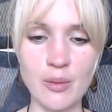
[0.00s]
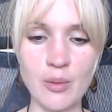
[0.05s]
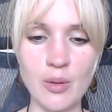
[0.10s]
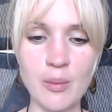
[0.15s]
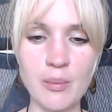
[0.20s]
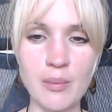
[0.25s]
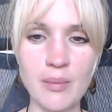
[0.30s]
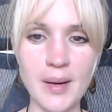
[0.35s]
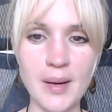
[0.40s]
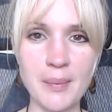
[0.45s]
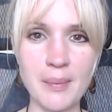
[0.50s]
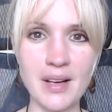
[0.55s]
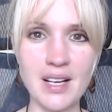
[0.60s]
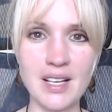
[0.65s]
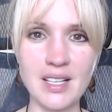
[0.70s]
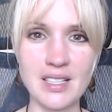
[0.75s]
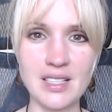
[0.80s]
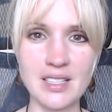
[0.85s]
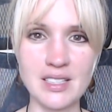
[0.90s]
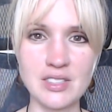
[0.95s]
I want my
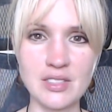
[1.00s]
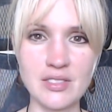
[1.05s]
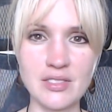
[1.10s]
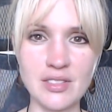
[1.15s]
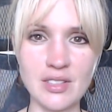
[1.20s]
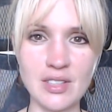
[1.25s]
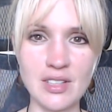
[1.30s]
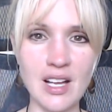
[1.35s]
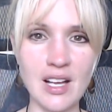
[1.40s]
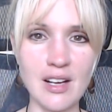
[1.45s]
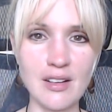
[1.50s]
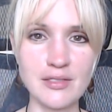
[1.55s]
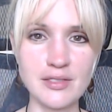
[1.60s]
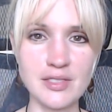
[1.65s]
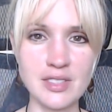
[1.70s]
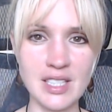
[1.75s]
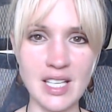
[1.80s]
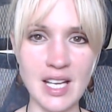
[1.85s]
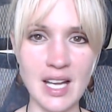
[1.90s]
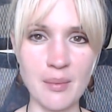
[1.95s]
partner to feel
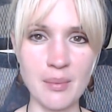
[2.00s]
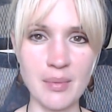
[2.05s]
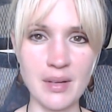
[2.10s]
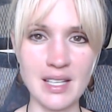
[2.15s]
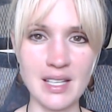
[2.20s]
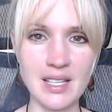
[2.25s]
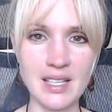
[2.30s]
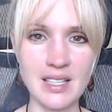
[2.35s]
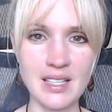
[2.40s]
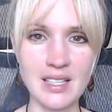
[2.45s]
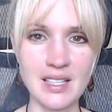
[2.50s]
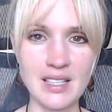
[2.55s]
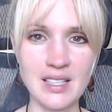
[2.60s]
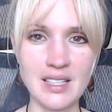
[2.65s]
loved and happy.